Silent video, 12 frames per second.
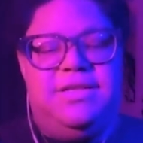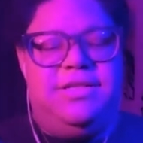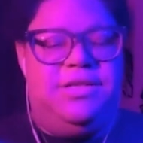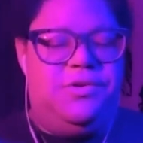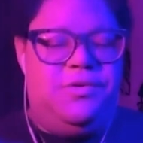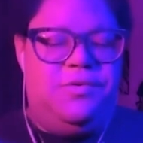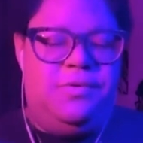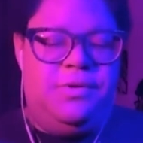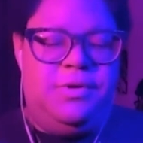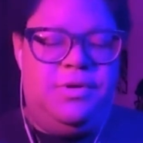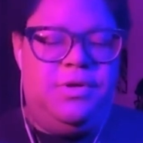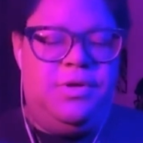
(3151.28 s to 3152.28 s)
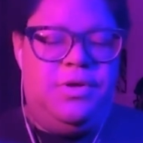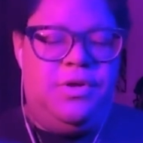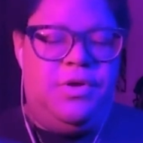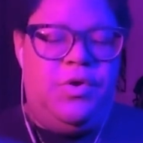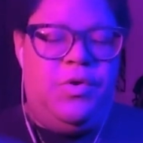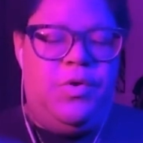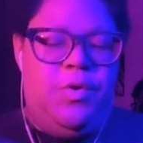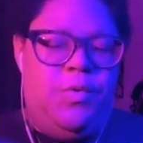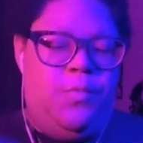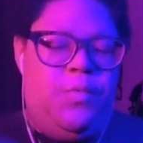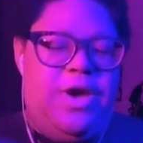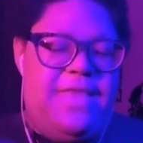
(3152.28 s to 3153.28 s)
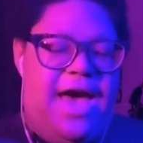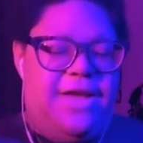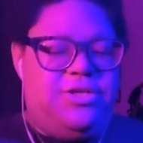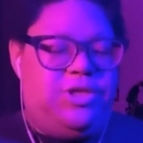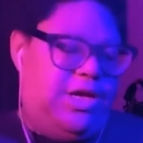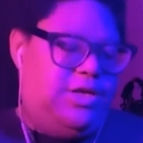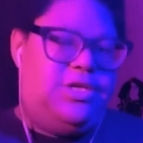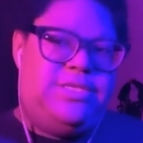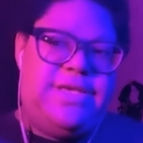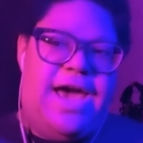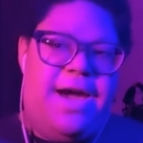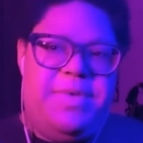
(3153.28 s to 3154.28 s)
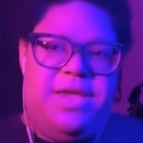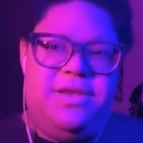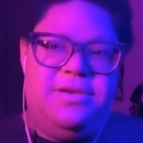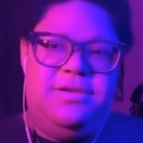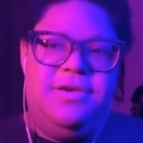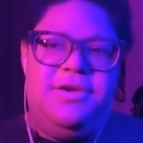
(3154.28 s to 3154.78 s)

do when that change has happened